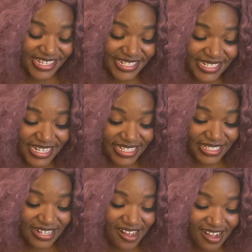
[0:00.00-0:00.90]

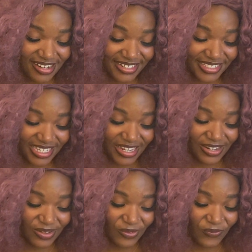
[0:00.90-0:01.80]
6 cards
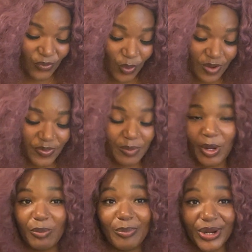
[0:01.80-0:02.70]
and 4 of them
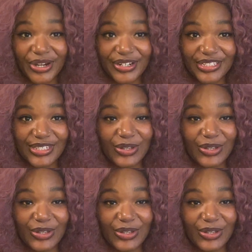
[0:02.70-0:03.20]
are birds.